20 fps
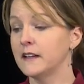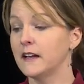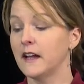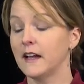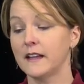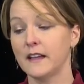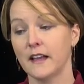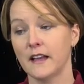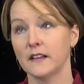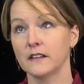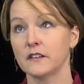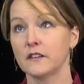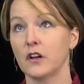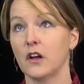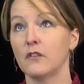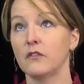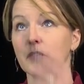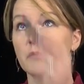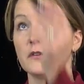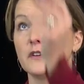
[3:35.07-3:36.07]
I can't
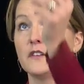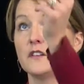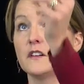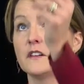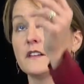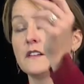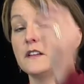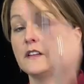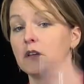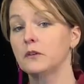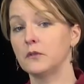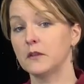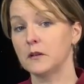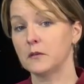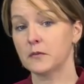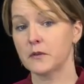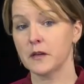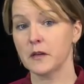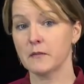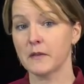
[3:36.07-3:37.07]
solve it with just
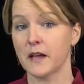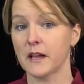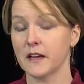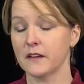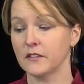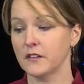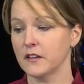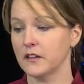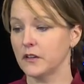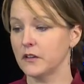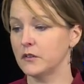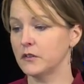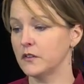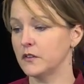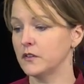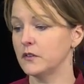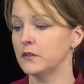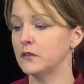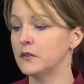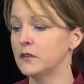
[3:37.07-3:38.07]
equilibrium. I have to go
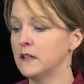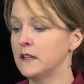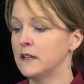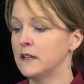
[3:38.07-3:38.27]
to